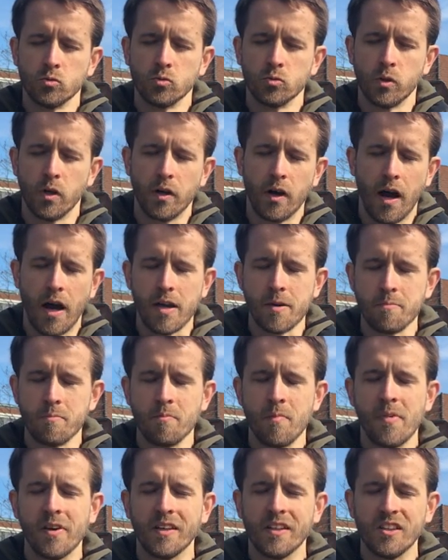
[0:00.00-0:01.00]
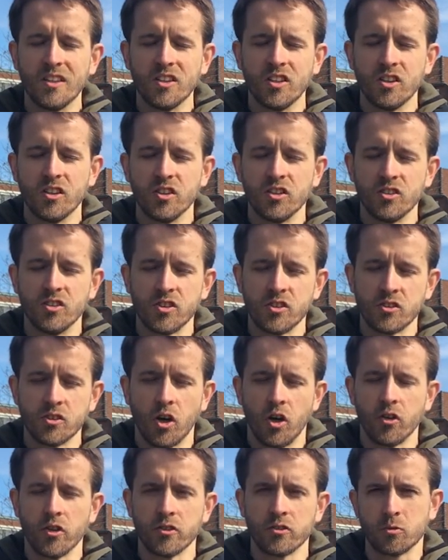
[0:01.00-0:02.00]
where I'm
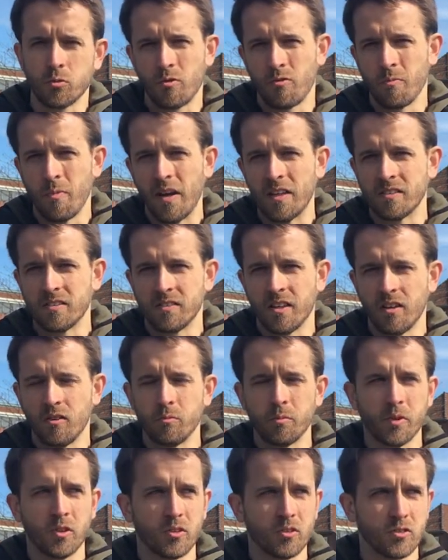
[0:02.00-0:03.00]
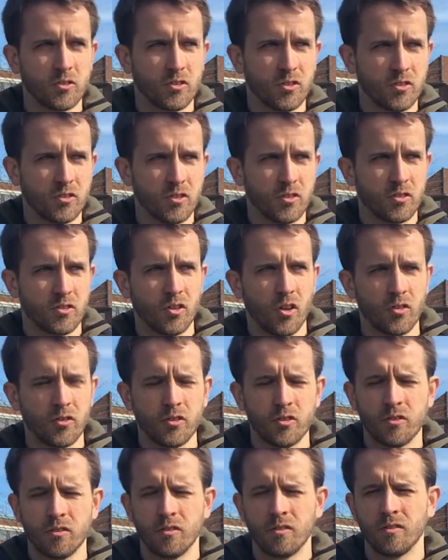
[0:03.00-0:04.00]
dishonest with myself, because this is
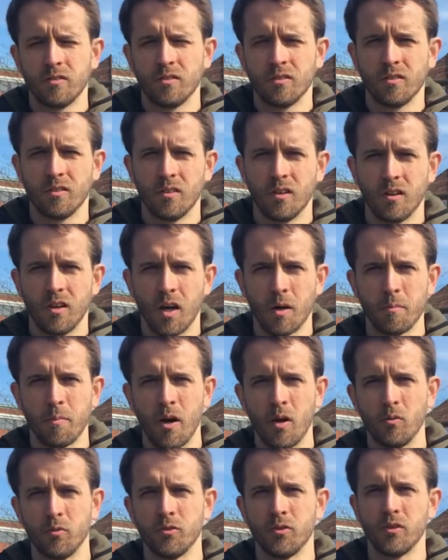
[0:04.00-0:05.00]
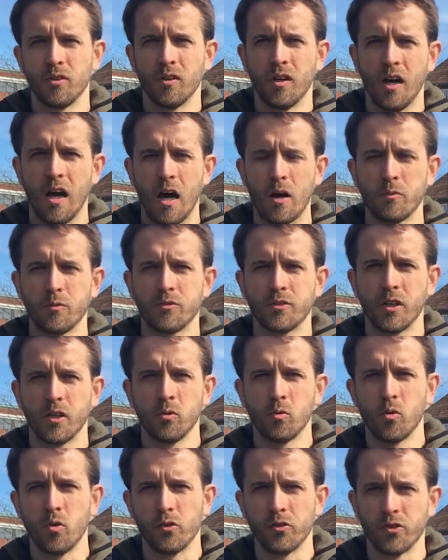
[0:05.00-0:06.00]
not about outside
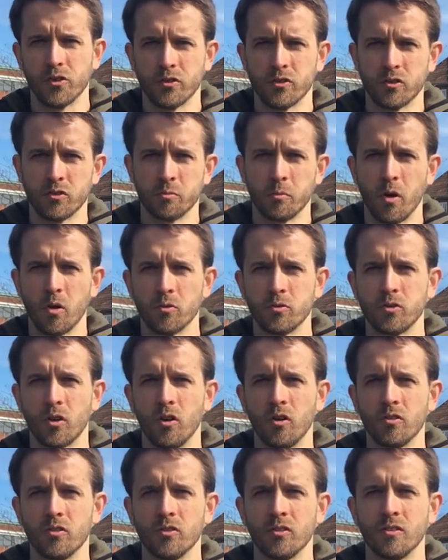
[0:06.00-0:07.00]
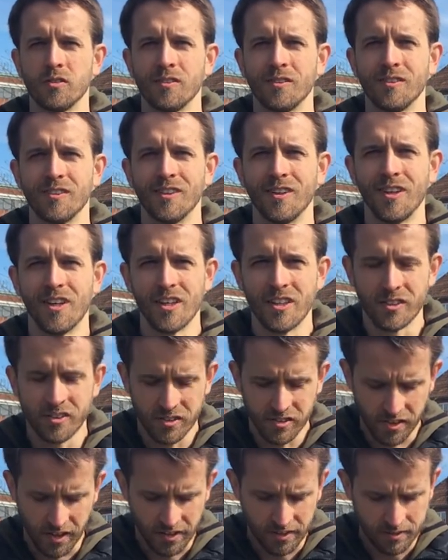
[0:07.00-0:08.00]
world, this is most on
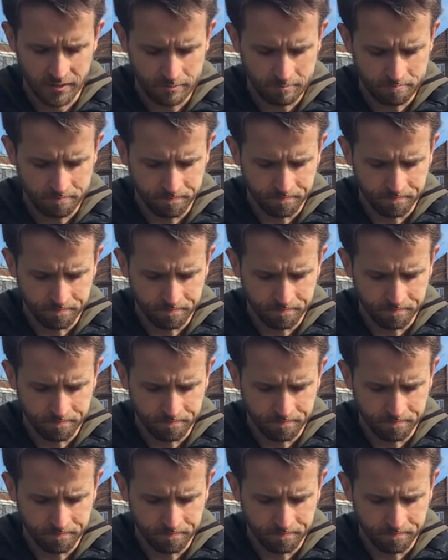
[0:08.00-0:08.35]
inside.